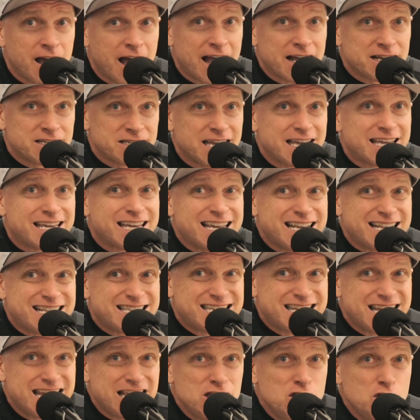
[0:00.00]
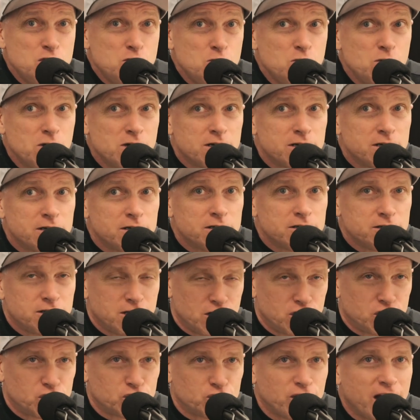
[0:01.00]
I say continue
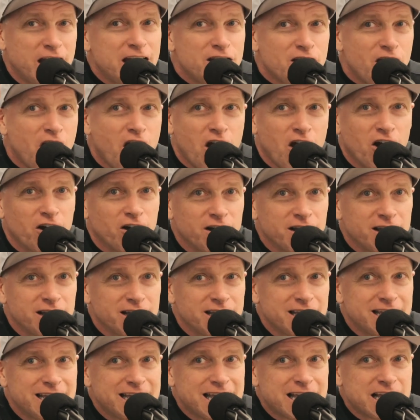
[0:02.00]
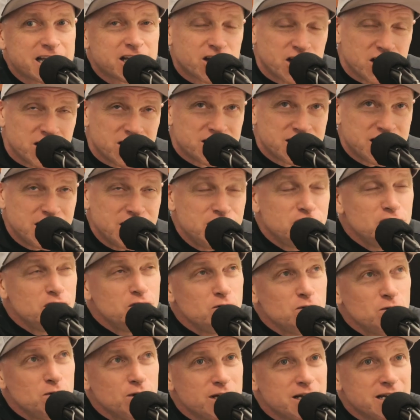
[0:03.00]
to train hard,
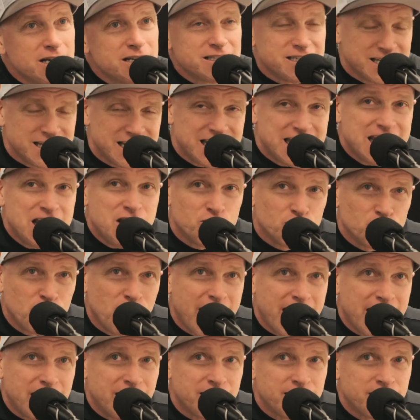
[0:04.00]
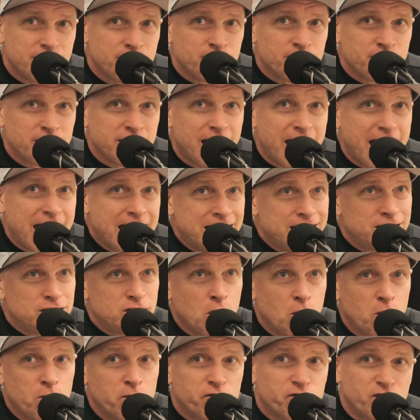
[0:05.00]
continue to eat right, and
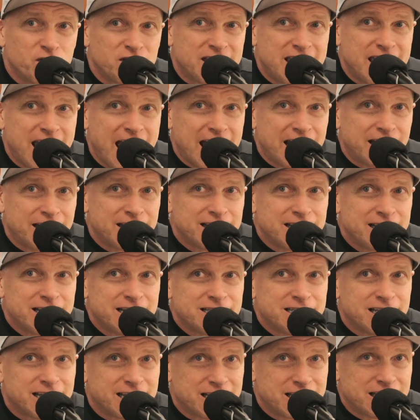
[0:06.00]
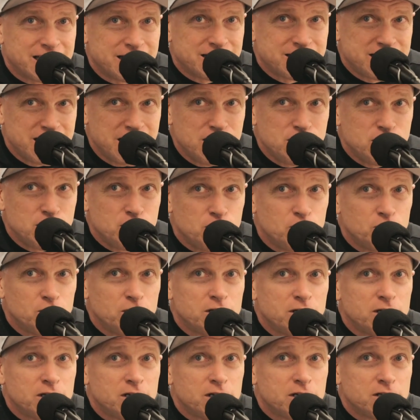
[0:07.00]
don't forget to continue
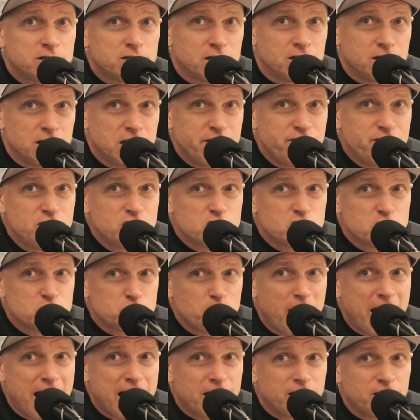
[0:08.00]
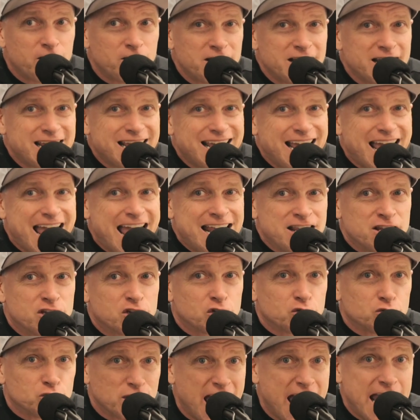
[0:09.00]
to live inspired and
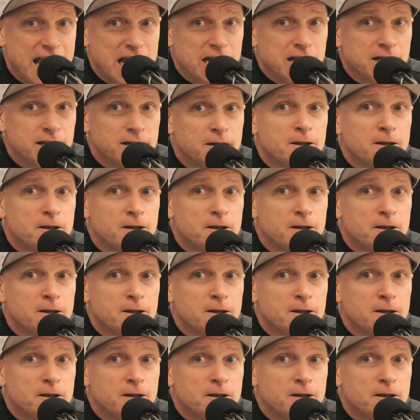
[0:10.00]
create